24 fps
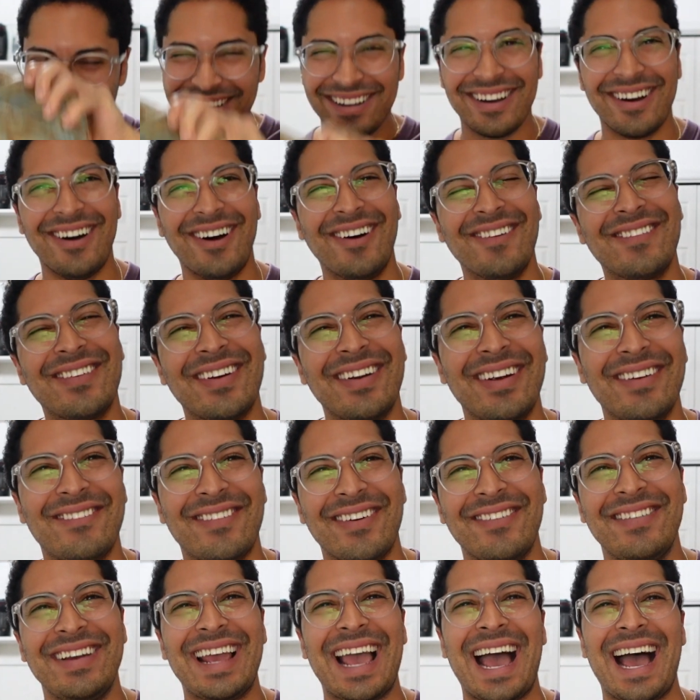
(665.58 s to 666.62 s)
to go over it,
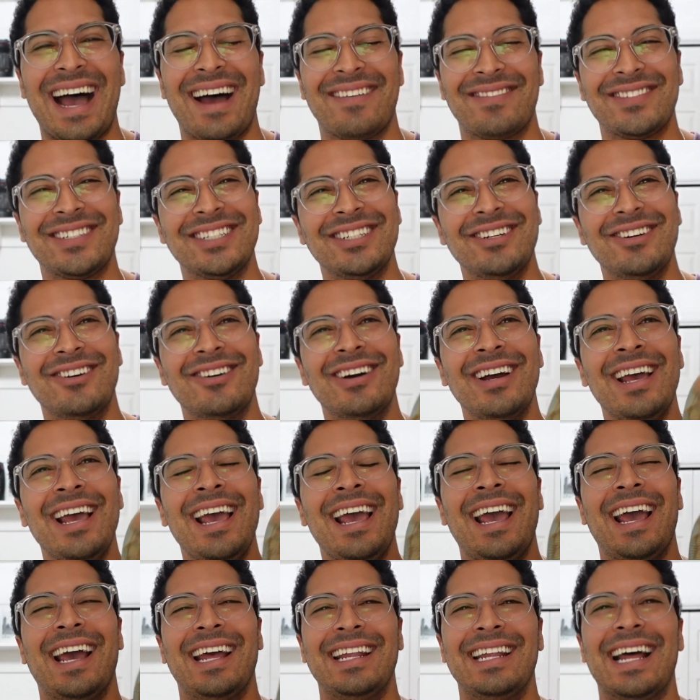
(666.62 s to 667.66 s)
but we have to.
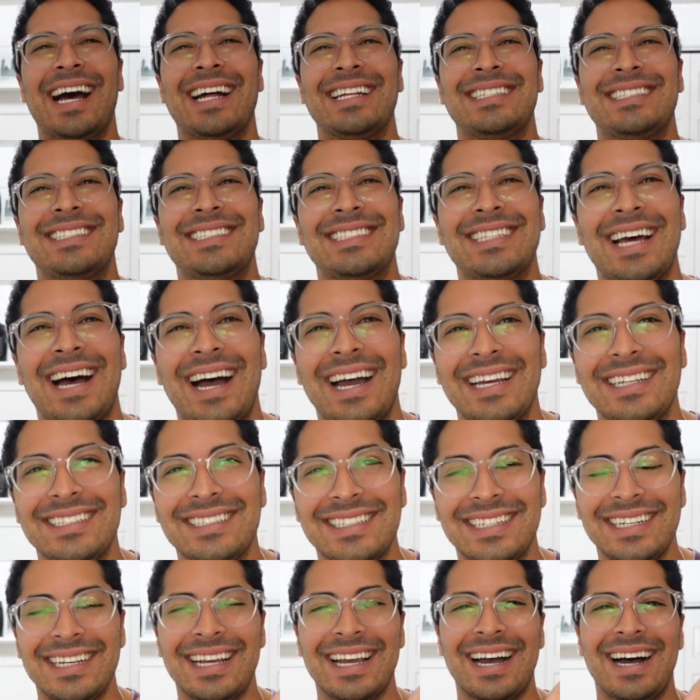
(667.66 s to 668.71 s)
And that's
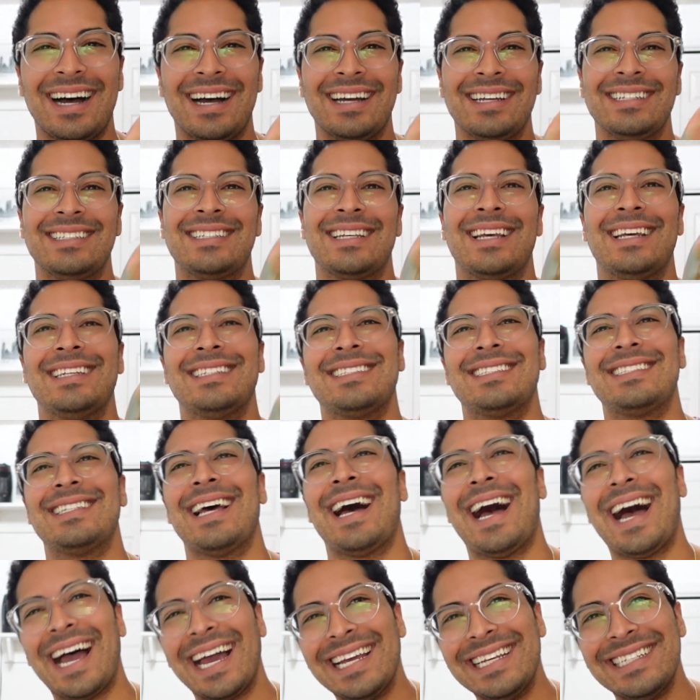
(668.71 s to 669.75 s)
sizing, guys.
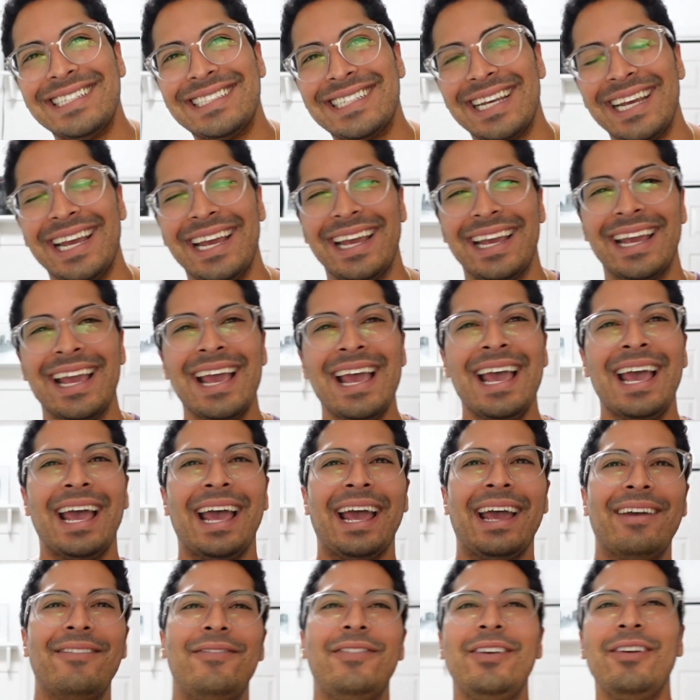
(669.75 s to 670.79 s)
Sizing.
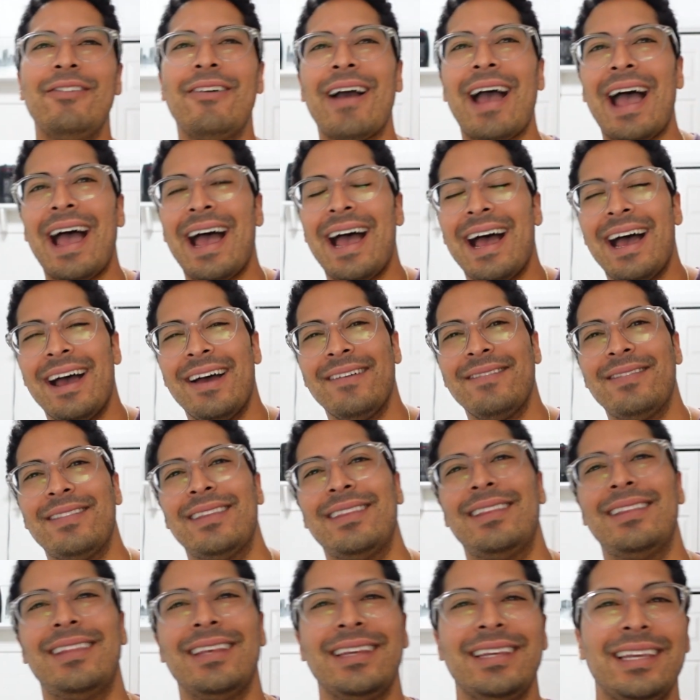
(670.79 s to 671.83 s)
If you have
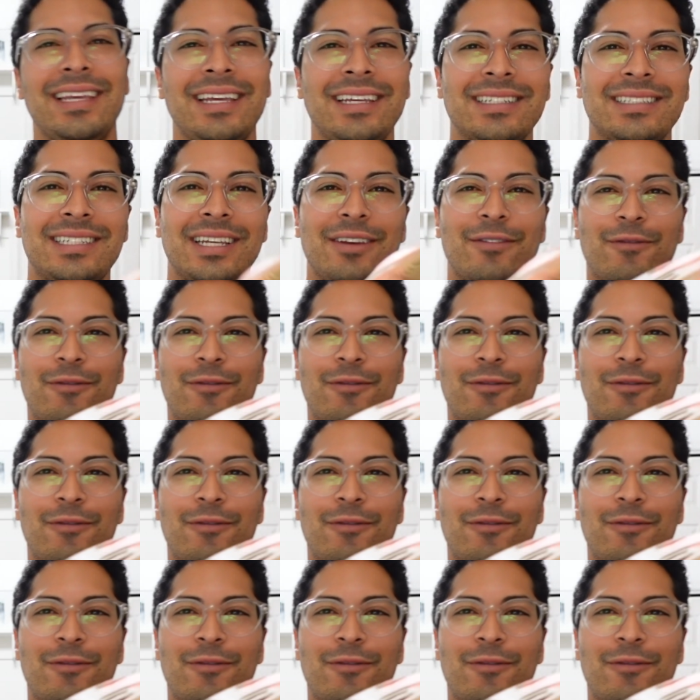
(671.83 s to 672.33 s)
the Yeezy